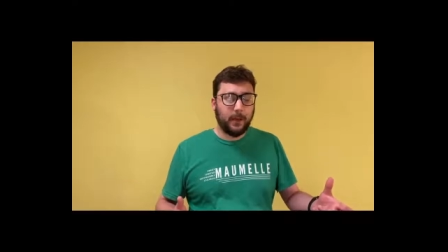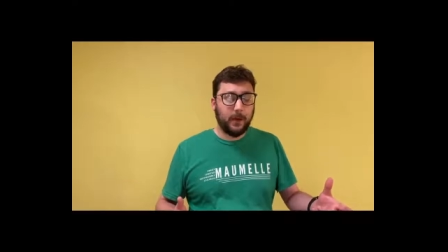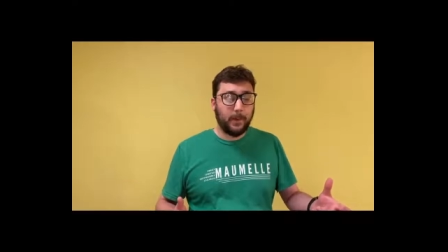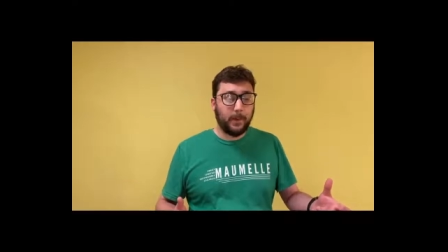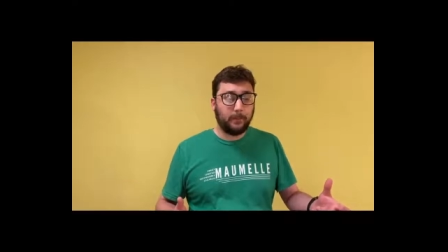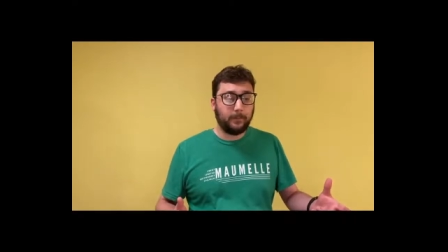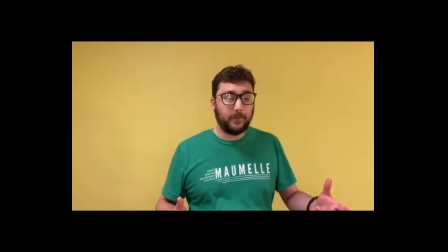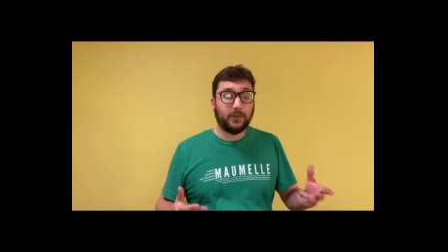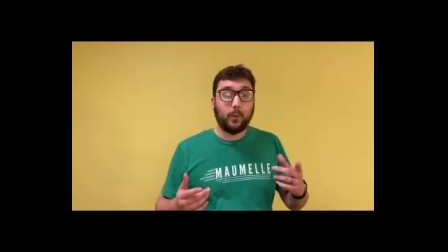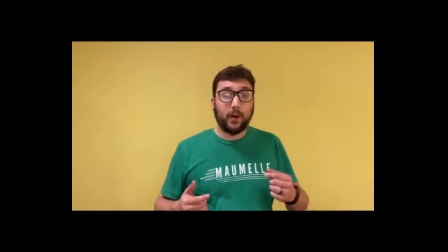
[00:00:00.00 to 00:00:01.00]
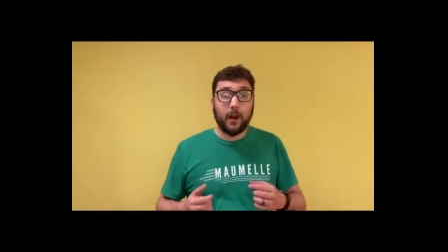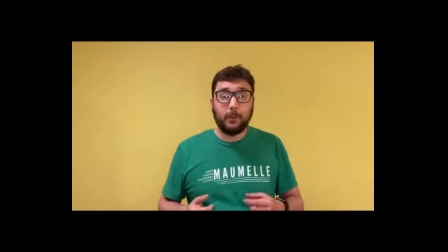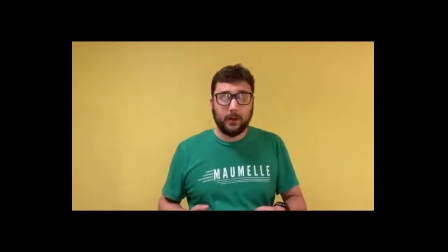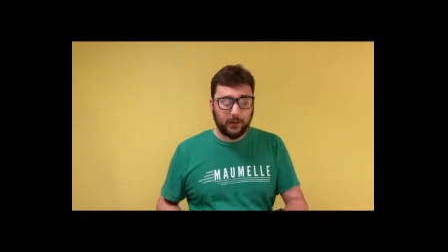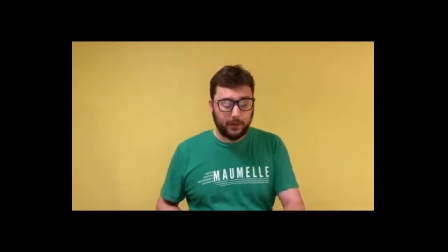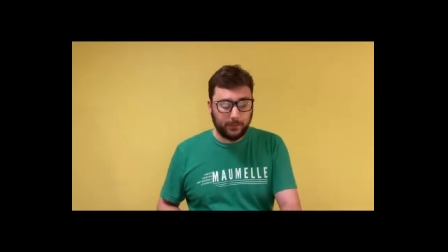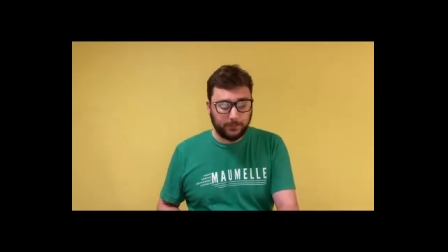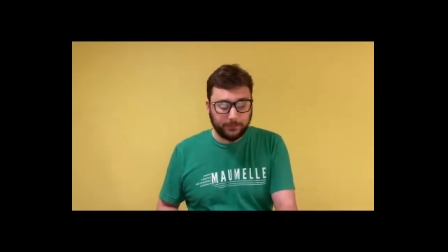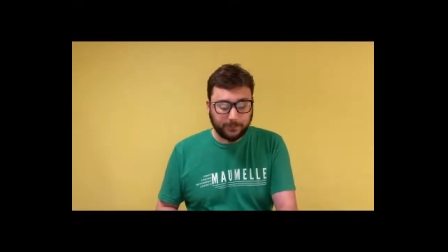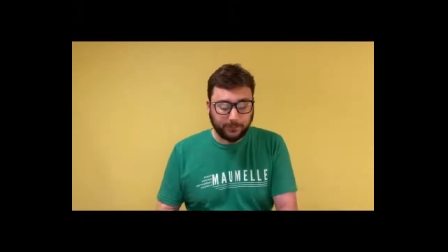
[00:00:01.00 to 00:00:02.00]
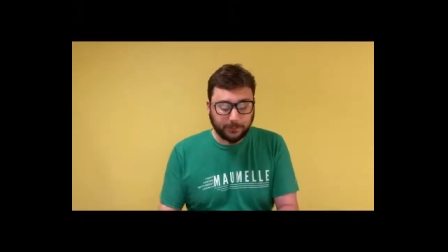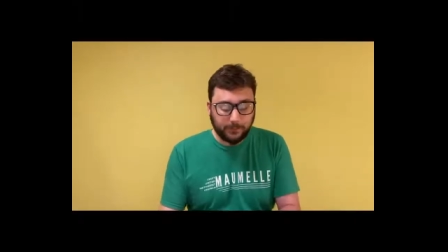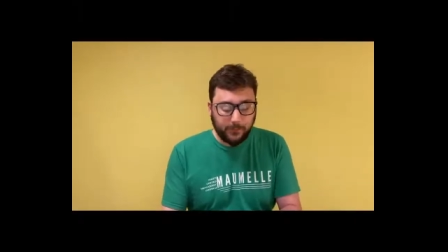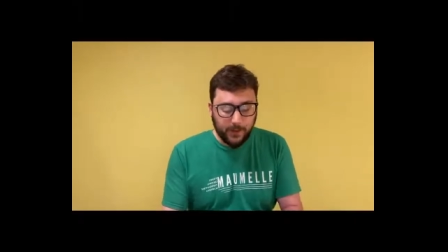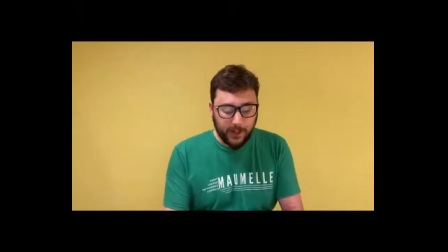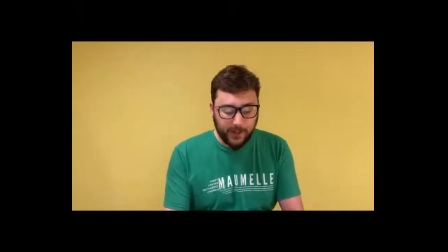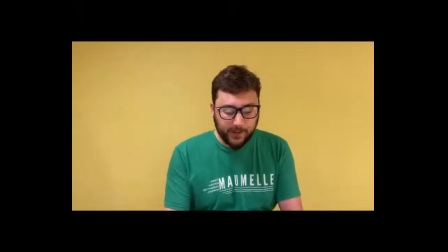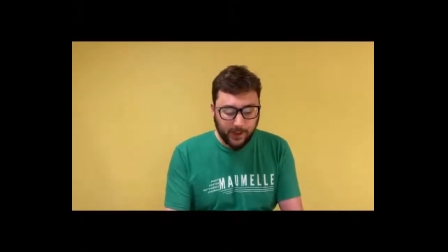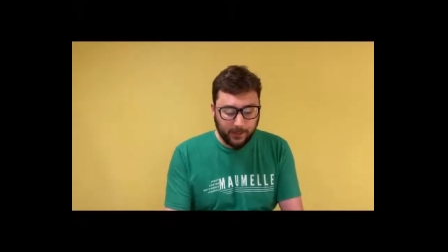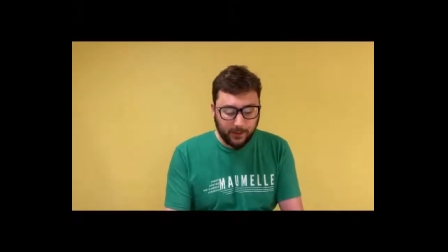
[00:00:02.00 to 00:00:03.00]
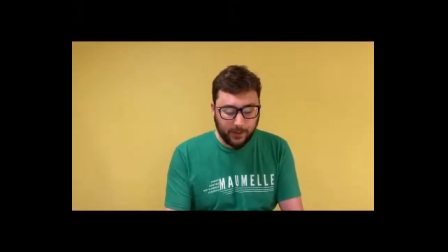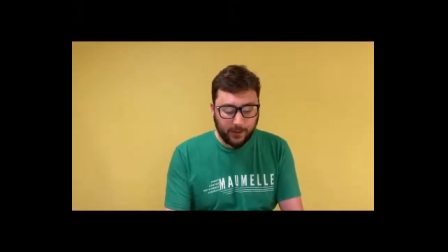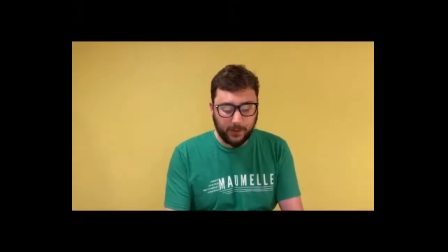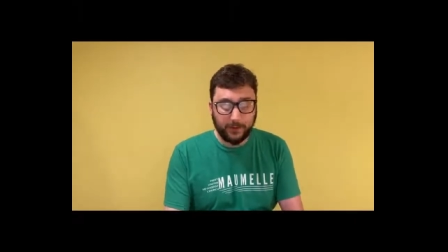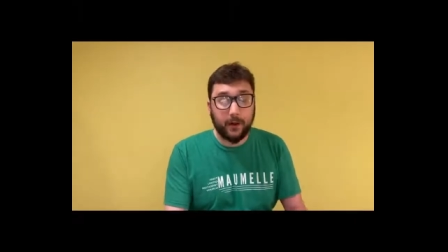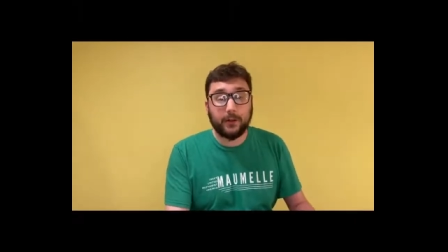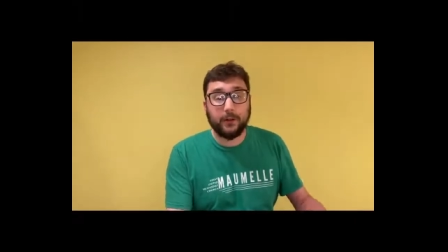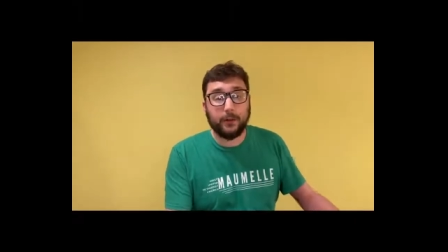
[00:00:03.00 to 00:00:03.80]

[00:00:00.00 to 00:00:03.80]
Um, so what I'm going to do is I'm going to call Dr.